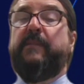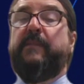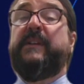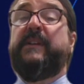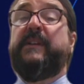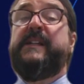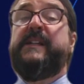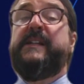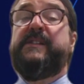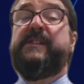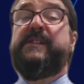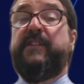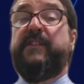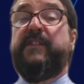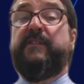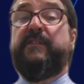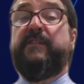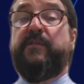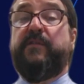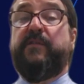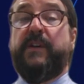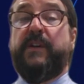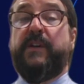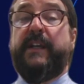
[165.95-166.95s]
Please feel
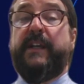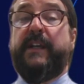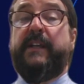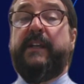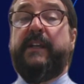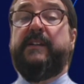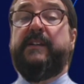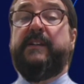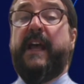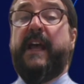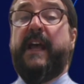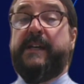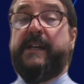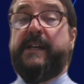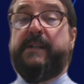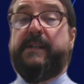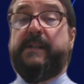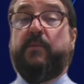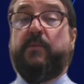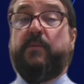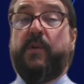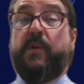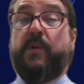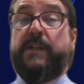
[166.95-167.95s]
free to ask
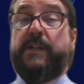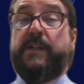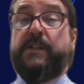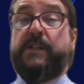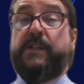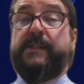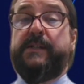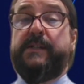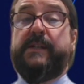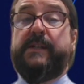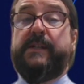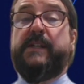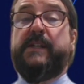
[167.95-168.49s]
them questions